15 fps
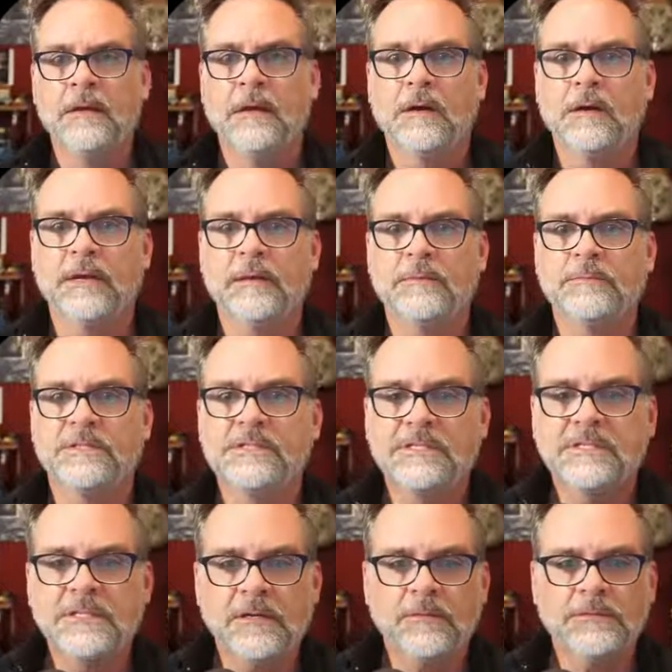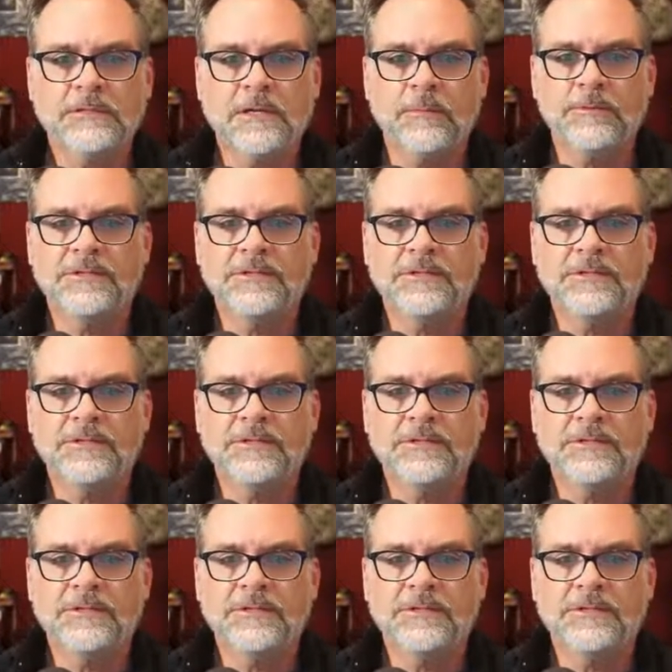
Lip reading: All right, I'm just double